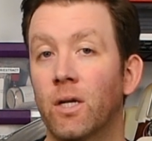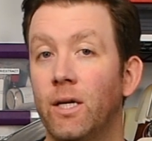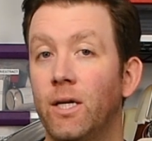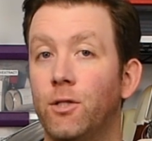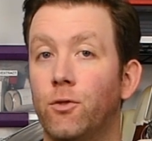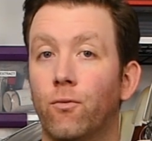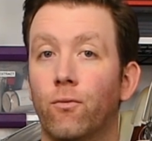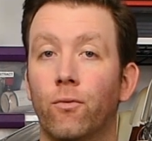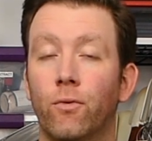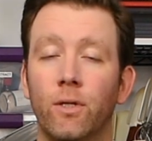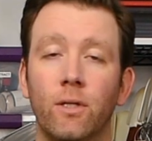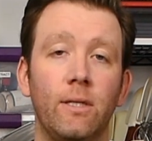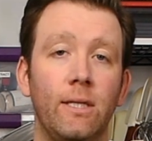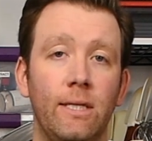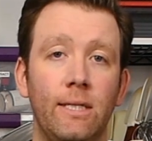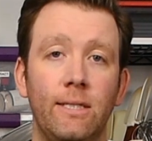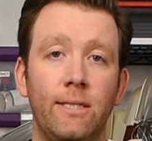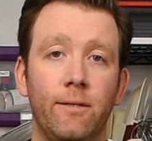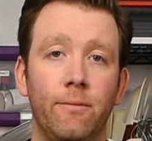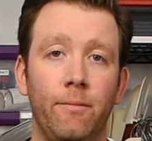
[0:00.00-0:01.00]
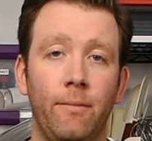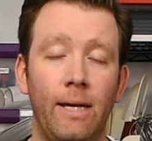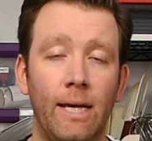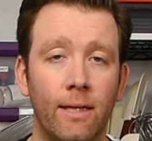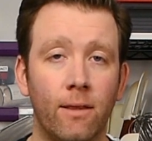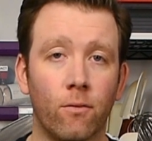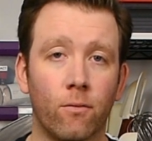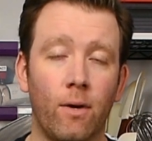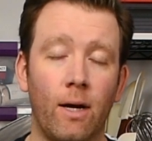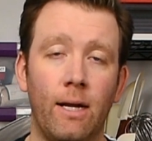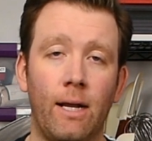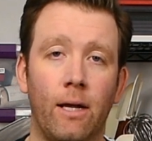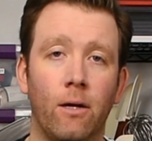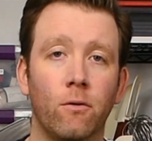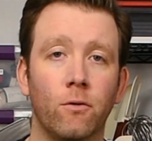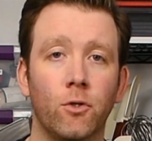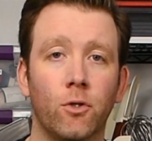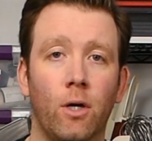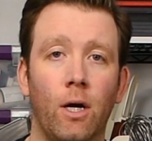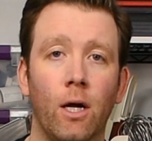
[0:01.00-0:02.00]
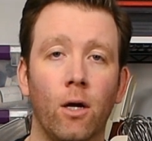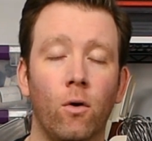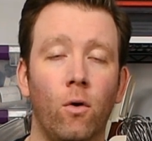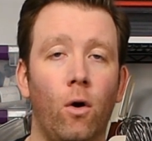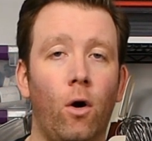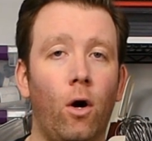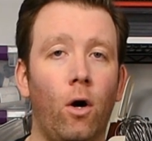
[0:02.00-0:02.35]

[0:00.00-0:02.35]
It's really easy to make the right angle triangle.